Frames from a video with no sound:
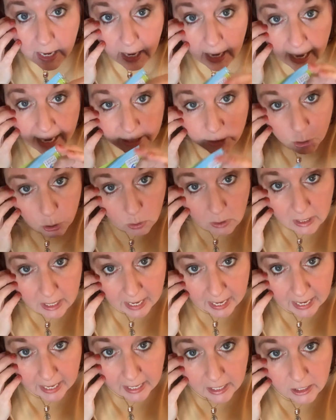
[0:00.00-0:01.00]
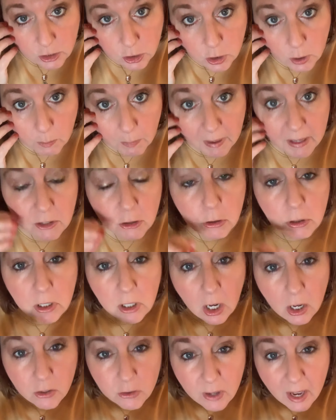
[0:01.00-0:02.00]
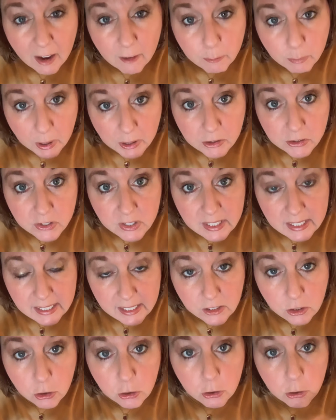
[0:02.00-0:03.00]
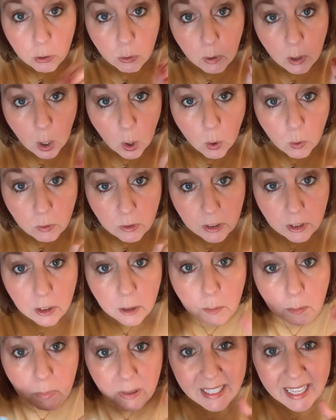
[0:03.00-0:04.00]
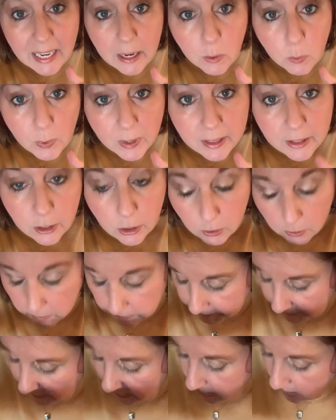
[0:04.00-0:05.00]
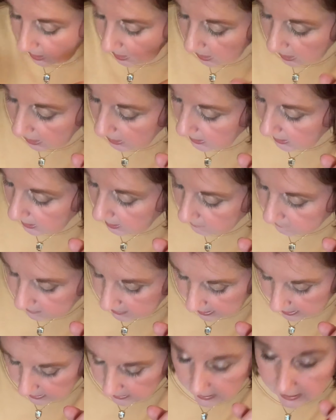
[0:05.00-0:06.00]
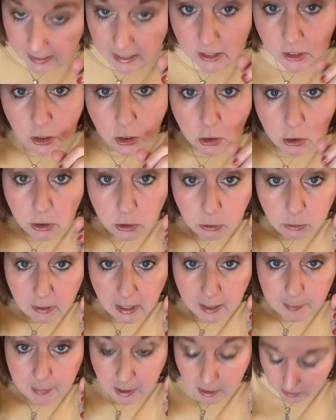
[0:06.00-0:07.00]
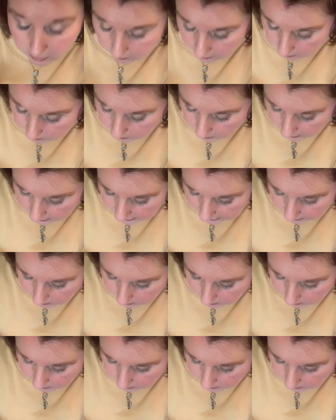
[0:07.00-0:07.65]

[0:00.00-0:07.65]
at your age, but you can also have brothers and sisters who are older play it with you. I love that. And it's a good grandma and grandpa game